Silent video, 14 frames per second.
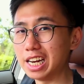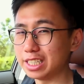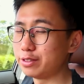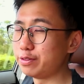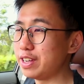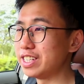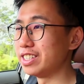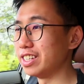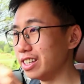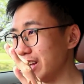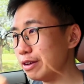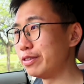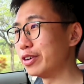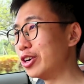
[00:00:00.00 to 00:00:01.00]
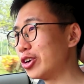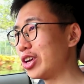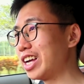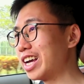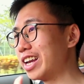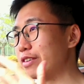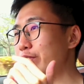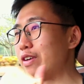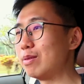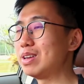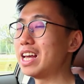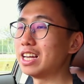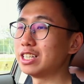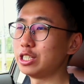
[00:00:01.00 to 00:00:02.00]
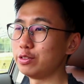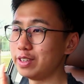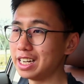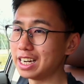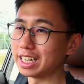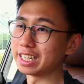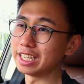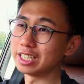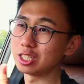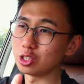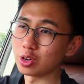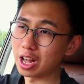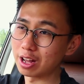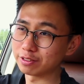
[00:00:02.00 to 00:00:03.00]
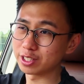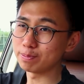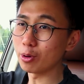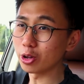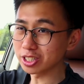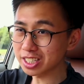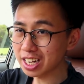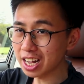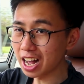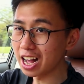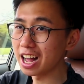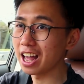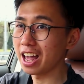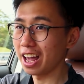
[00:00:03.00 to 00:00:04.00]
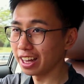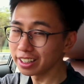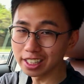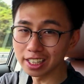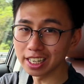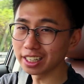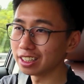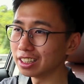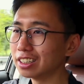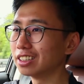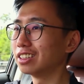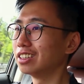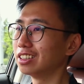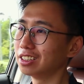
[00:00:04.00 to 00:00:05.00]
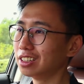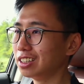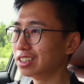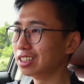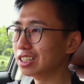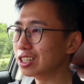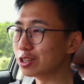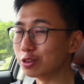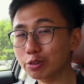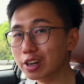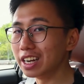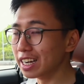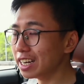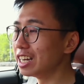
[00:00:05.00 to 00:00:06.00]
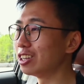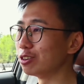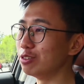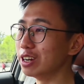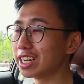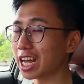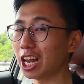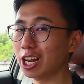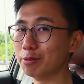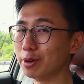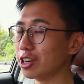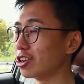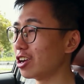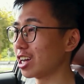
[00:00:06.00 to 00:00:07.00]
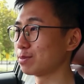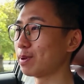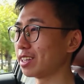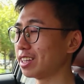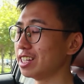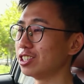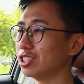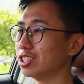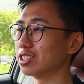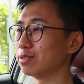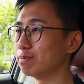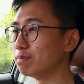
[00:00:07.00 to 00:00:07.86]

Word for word: Let's face it, if you're looking at a family SUV like this to have sports car handling, you really need to recalibrate your expectations